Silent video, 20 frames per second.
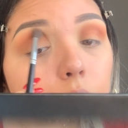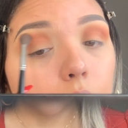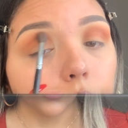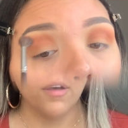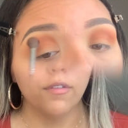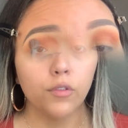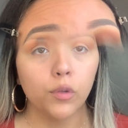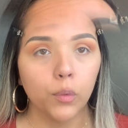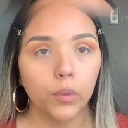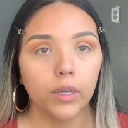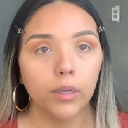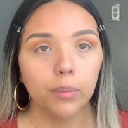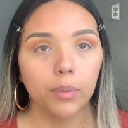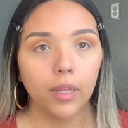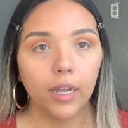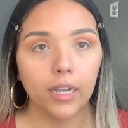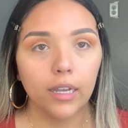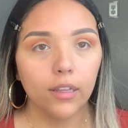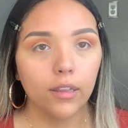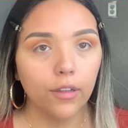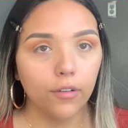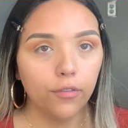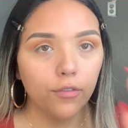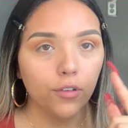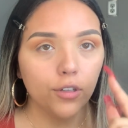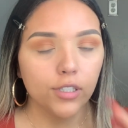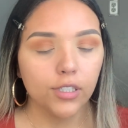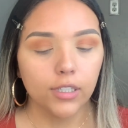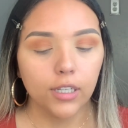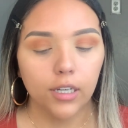After we apply the
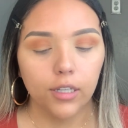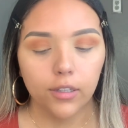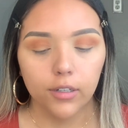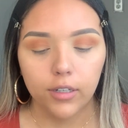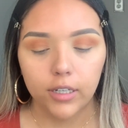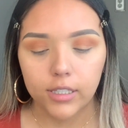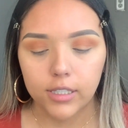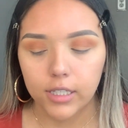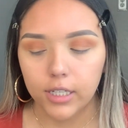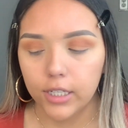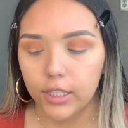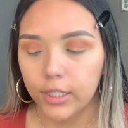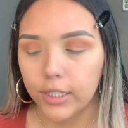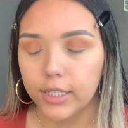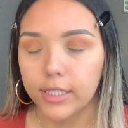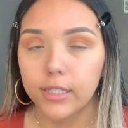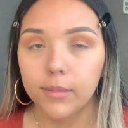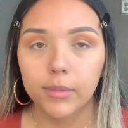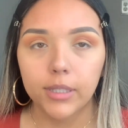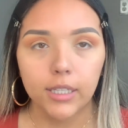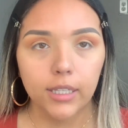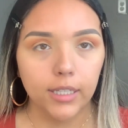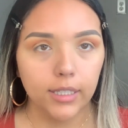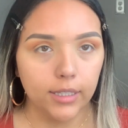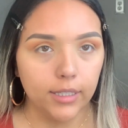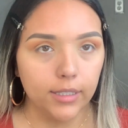first color, it's gonna look something like